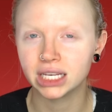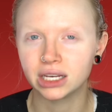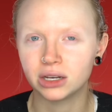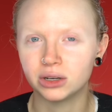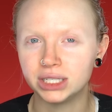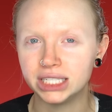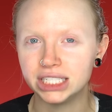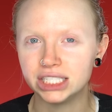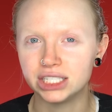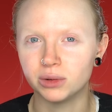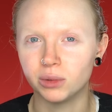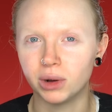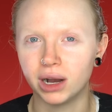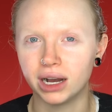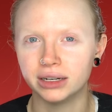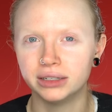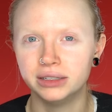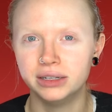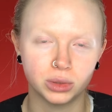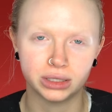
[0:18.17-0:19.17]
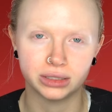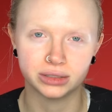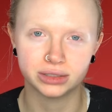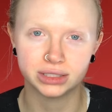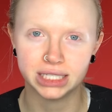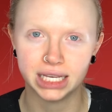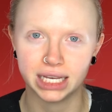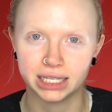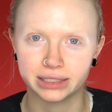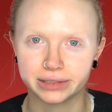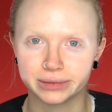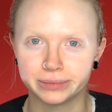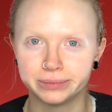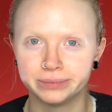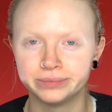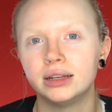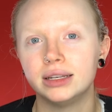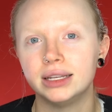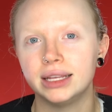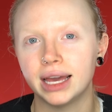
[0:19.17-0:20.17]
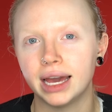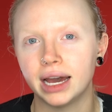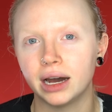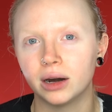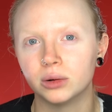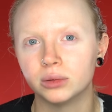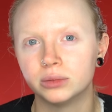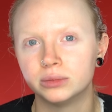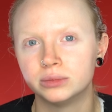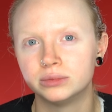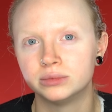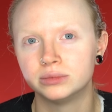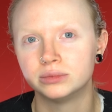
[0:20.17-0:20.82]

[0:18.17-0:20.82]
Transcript: konnichiwa, buenos dias, ni hao,